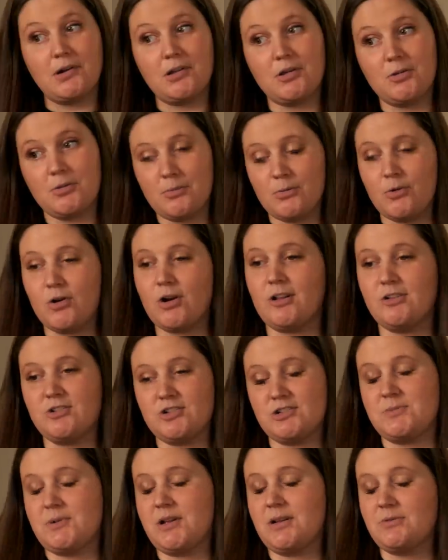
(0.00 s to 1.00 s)
and a little bit more, and it
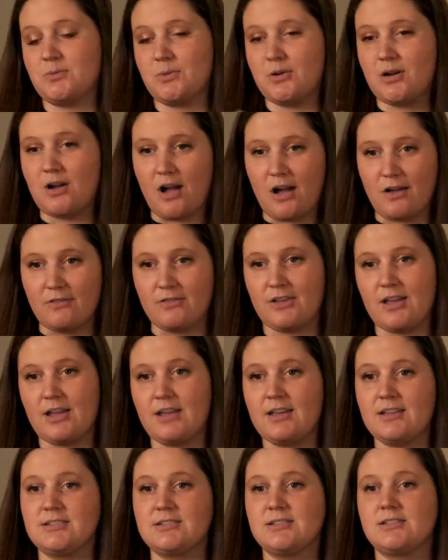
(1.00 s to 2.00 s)
just becomes more
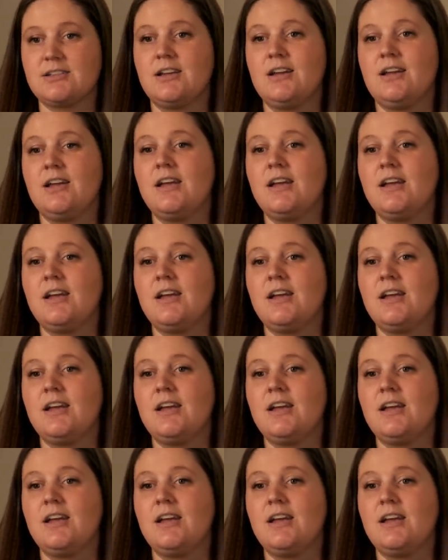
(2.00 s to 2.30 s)
obvious,